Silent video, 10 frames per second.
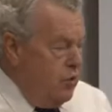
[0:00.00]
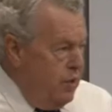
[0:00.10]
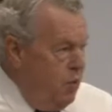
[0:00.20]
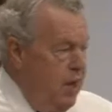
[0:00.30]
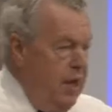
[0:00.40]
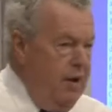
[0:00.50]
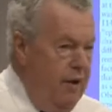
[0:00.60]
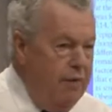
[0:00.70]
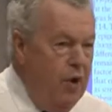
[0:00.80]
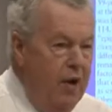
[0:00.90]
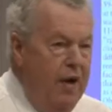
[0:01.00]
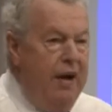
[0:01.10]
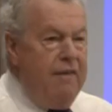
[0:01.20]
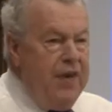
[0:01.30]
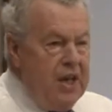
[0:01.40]
or the way of
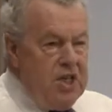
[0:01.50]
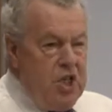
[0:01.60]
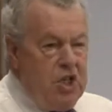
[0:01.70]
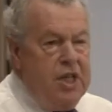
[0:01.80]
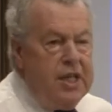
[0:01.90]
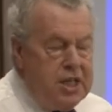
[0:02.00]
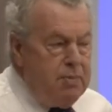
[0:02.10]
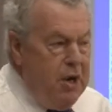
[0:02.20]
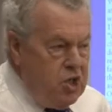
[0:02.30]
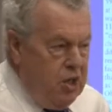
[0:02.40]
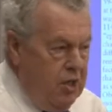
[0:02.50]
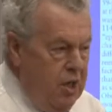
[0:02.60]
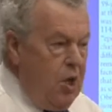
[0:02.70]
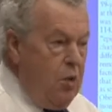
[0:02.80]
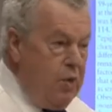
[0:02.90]
affecting gene expression
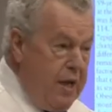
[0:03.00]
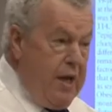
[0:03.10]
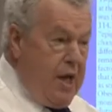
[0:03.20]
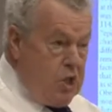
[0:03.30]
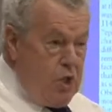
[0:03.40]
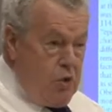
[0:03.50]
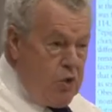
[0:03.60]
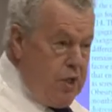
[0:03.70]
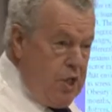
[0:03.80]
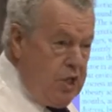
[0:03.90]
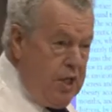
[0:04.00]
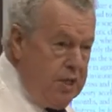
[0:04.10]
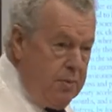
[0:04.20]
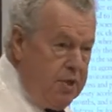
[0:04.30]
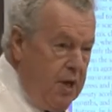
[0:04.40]
without actually altering the
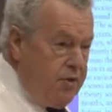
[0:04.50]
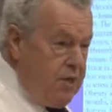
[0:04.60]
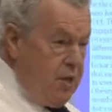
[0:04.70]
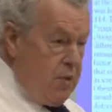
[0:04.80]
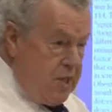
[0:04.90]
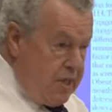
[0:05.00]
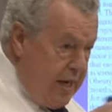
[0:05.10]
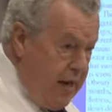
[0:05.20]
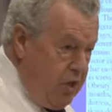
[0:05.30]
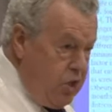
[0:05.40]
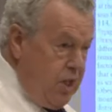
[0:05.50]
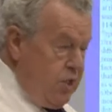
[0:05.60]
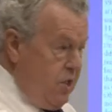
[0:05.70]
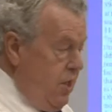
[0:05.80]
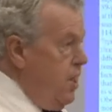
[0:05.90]
genes themselves. In other words, it's allowing genes to